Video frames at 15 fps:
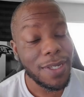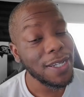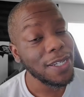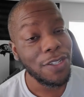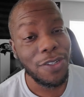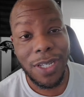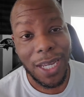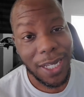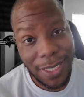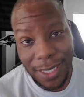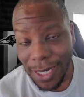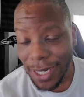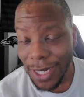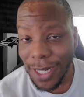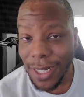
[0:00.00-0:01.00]
You can't say
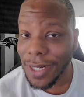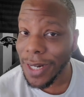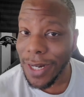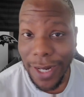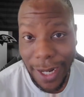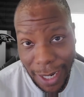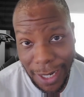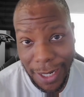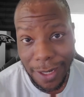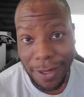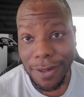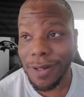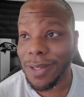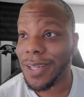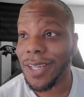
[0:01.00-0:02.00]
he did not.
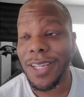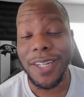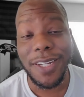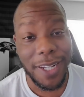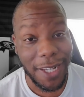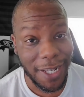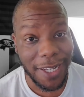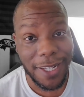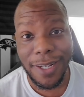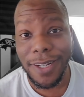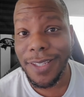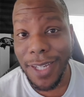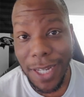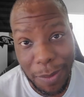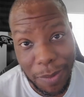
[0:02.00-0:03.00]
He did. The
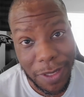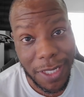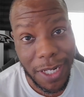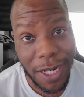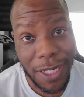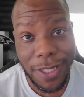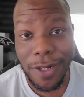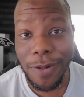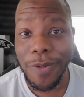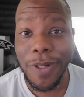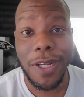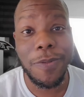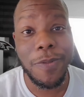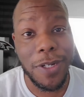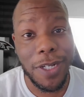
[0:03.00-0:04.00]
tape is out there. When they
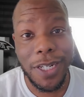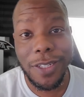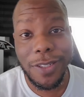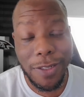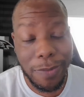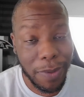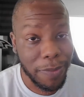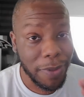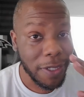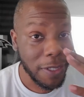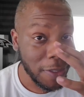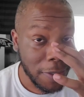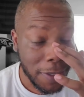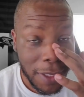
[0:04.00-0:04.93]
won that Super Bowl,